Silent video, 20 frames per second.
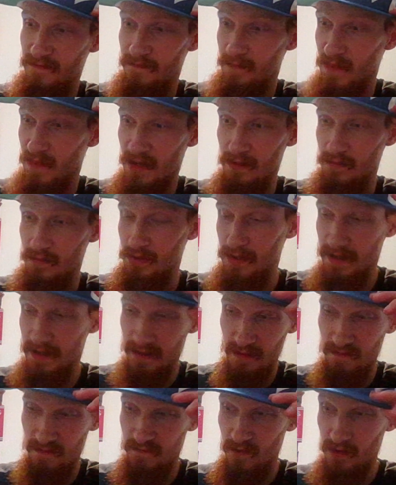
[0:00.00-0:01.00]
complete
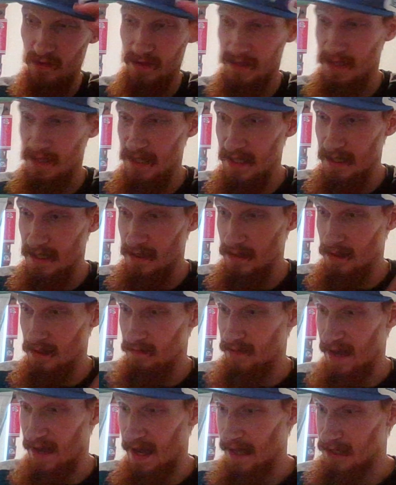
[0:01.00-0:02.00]
14
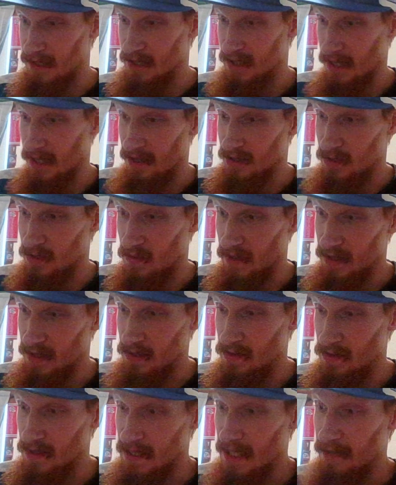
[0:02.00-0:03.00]
passes out of 22
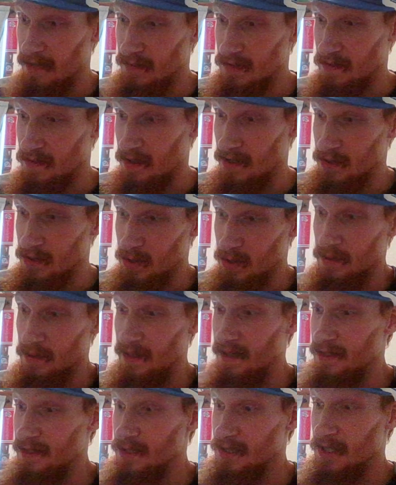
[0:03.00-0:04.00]
attempts for
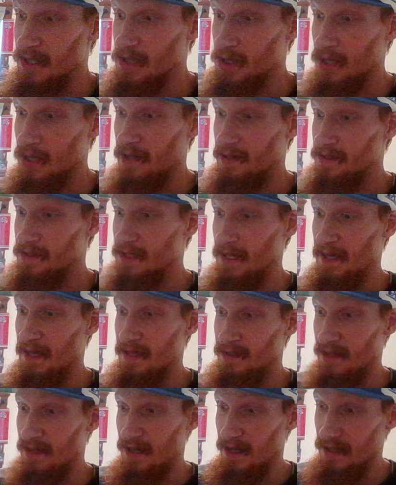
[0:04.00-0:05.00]
196 yards
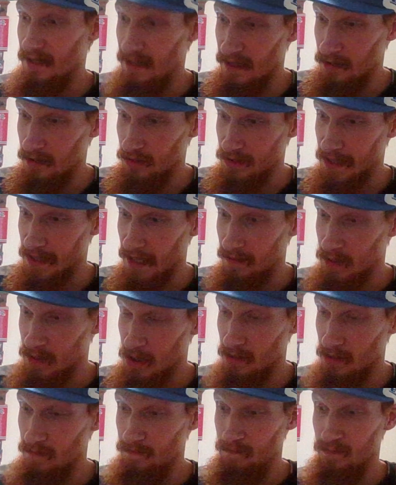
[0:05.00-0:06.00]
and a
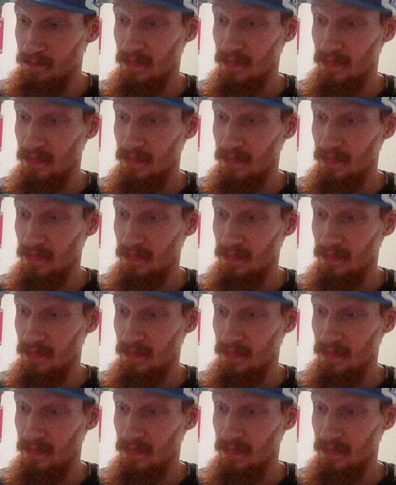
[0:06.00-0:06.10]
interception.